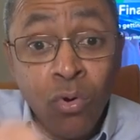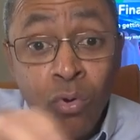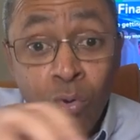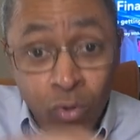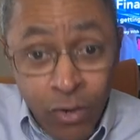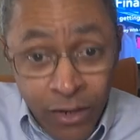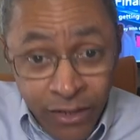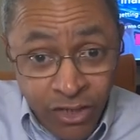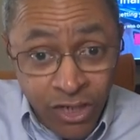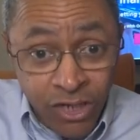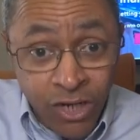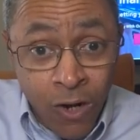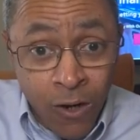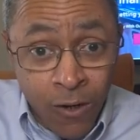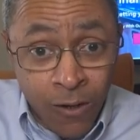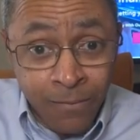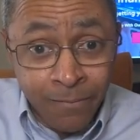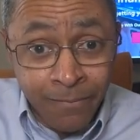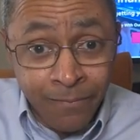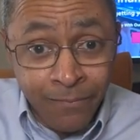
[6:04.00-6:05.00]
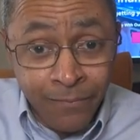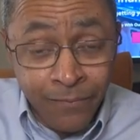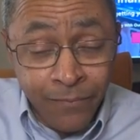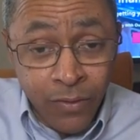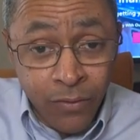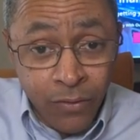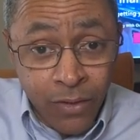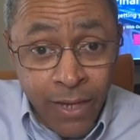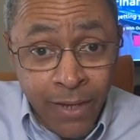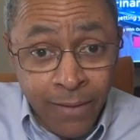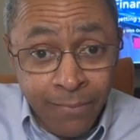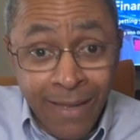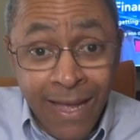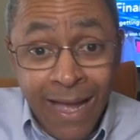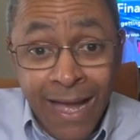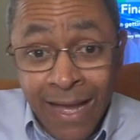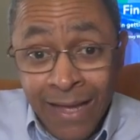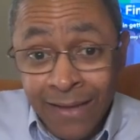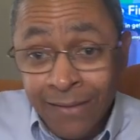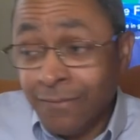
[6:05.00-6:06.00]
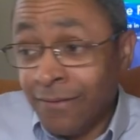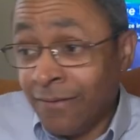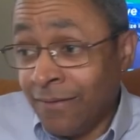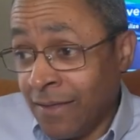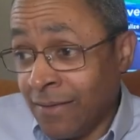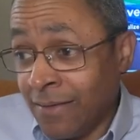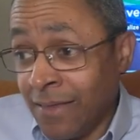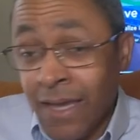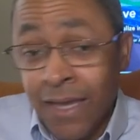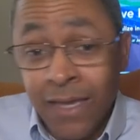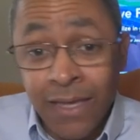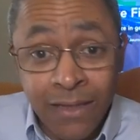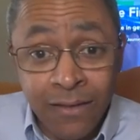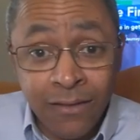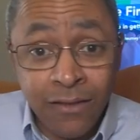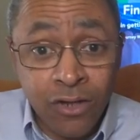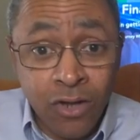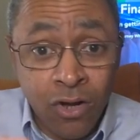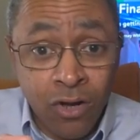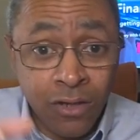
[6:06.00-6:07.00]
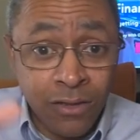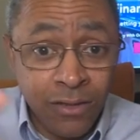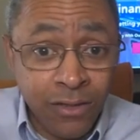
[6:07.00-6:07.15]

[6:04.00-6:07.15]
or in your car, okay? I sit there in the car,